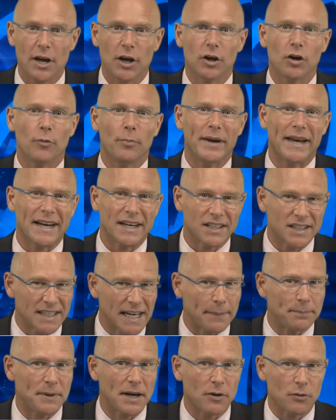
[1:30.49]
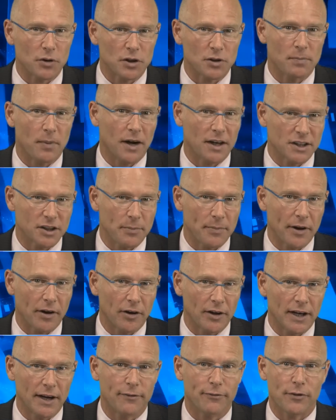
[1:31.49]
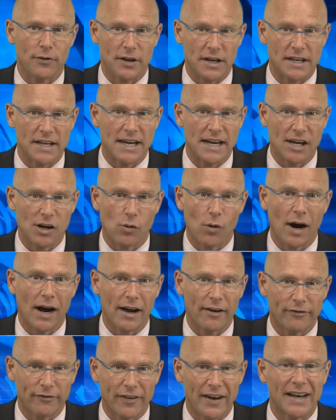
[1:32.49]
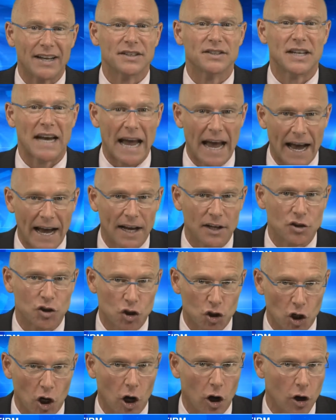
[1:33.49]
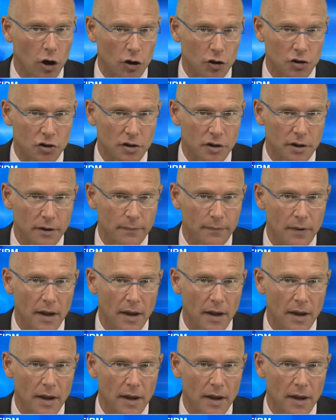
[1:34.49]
you'll be accepting responsibility for the DUI offense as charged.